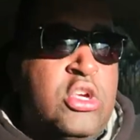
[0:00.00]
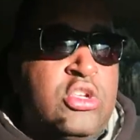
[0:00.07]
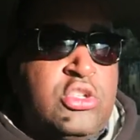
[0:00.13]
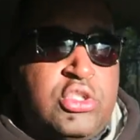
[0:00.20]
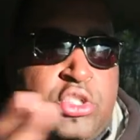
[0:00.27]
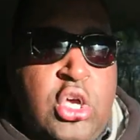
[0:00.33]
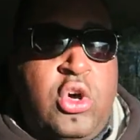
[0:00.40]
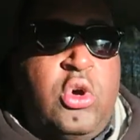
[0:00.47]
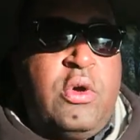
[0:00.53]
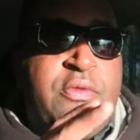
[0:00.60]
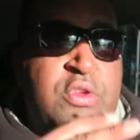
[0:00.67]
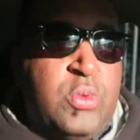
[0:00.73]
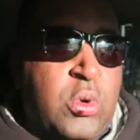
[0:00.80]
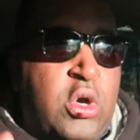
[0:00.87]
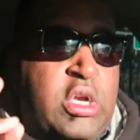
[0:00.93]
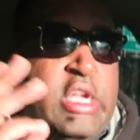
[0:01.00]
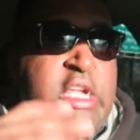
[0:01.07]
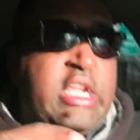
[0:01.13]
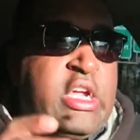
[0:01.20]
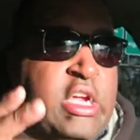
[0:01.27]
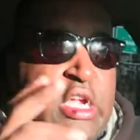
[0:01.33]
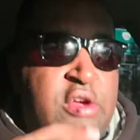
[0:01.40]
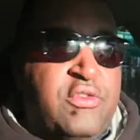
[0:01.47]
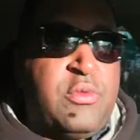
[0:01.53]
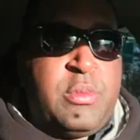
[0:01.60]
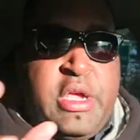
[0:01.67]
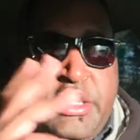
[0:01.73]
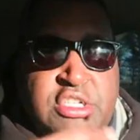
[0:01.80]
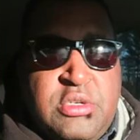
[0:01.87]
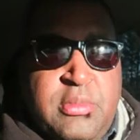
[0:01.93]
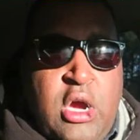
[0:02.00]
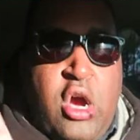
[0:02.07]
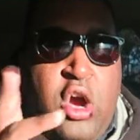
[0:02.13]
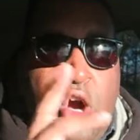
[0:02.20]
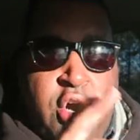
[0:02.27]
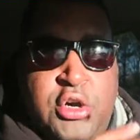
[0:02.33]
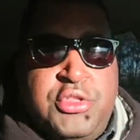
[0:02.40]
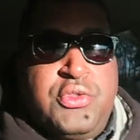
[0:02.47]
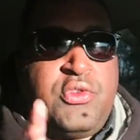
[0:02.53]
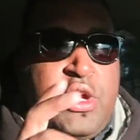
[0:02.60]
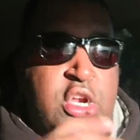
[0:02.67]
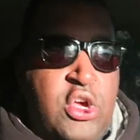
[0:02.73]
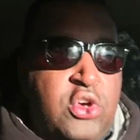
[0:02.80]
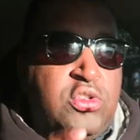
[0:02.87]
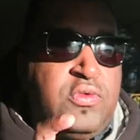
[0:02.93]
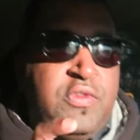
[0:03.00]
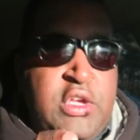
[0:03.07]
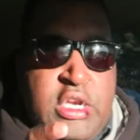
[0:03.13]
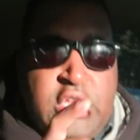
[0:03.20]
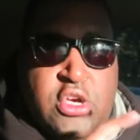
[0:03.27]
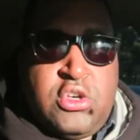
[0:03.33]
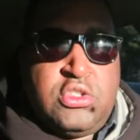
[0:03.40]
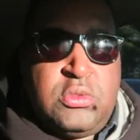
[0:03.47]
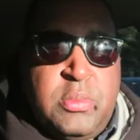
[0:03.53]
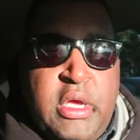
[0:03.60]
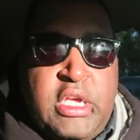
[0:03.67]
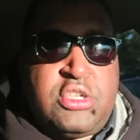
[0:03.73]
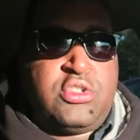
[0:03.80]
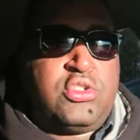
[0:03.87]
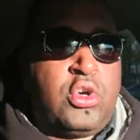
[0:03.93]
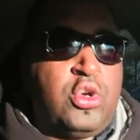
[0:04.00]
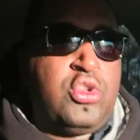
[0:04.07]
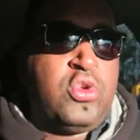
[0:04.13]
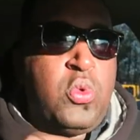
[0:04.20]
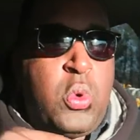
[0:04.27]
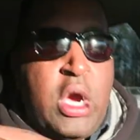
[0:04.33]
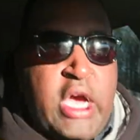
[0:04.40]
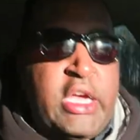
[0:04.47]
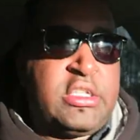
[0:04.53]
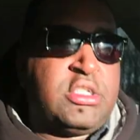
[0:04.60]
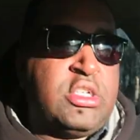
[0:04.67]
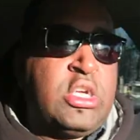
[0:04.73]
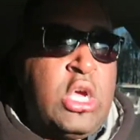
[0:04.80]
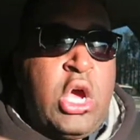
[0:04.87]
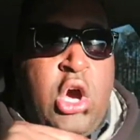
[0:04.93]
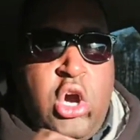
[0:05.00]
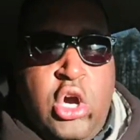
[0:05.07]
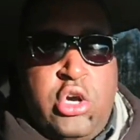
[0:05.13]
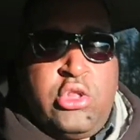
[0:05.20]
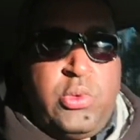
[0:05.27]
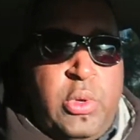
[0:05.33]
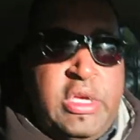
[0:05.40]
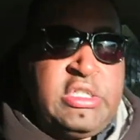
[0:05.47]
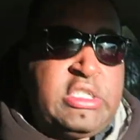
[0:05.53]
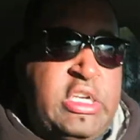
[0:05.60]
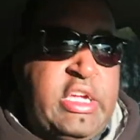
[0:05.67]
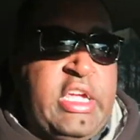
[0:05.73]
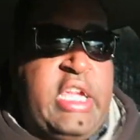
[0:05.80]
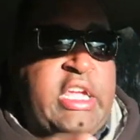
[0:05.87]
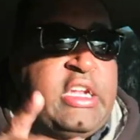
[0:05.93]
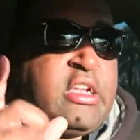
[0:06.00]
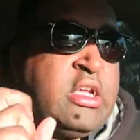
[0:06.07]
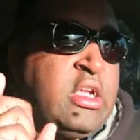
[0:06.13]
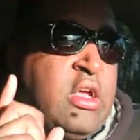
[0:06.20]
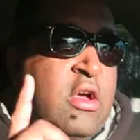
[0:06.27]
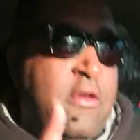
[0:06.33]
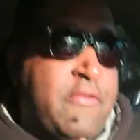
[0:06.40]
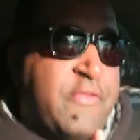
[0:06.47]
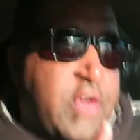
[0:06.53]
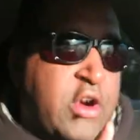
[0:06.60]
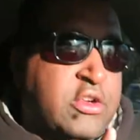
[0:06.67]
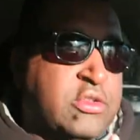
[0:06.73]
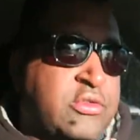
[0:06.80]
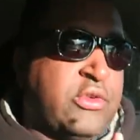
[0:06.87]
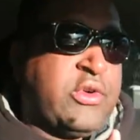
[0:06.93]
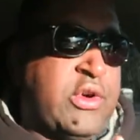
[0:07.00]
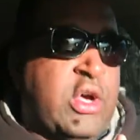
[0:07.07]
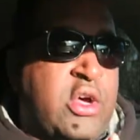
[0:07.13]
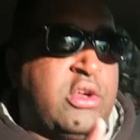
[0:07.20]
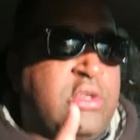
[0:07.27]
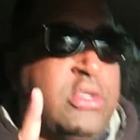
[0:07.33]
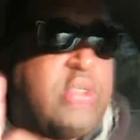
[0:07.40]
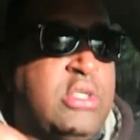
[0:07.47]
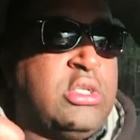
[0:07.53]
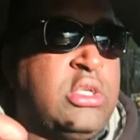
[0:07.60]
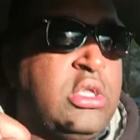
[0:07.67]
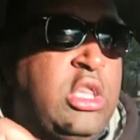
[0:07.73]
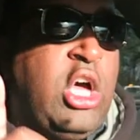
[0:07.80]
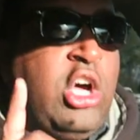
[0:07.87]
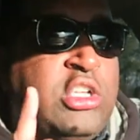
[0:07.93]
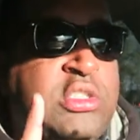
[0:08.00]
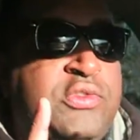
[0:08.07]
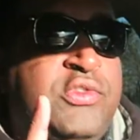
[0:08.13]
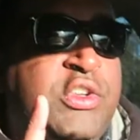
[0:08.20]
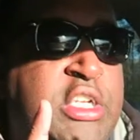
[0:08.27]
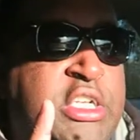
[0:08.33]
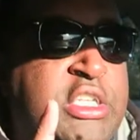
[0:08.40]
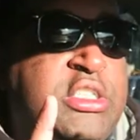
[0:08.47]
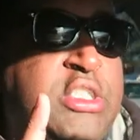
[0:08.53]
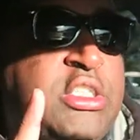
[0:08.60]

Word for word: So if you want to hear information about all three of those videos, make sure you watch all the way to the end. First of all, lost footage.